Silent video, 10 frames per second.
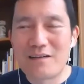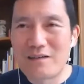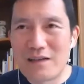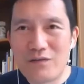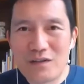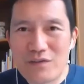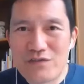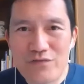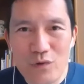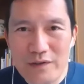even if
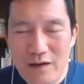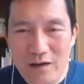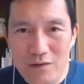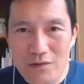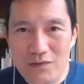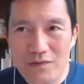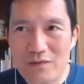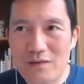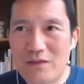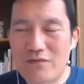it's $40
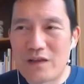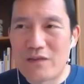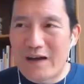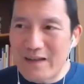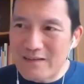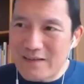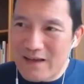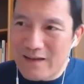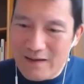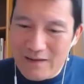if, if i can
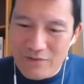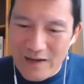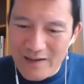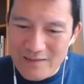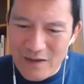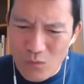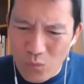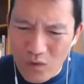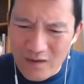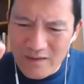take if i can take
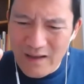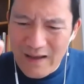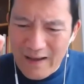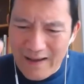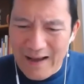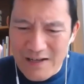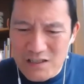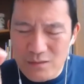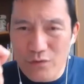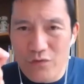one
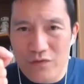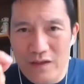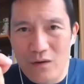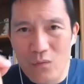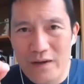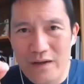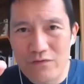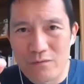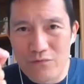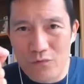actionable thing away
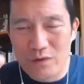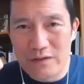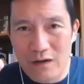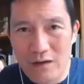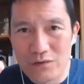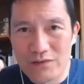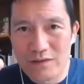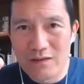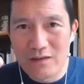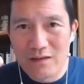from $40
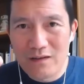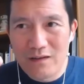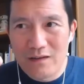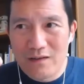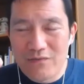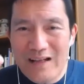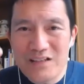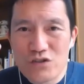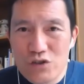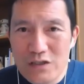
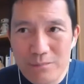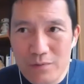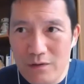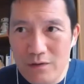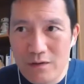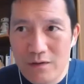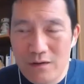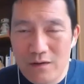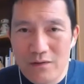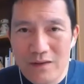that's cheaper
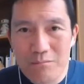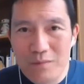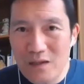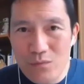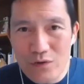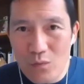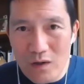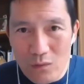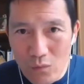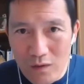than meeting with you
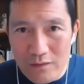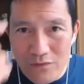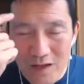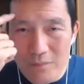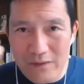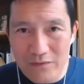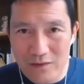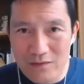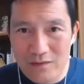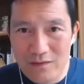one-on-one think about
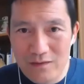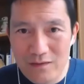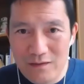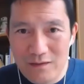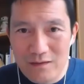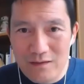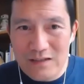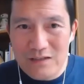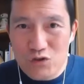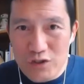this
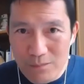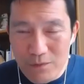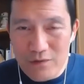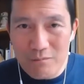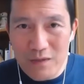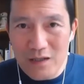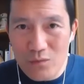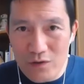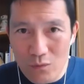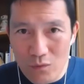it's cheaper than meeting
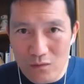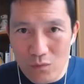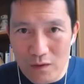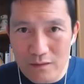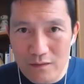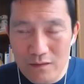with you one on one.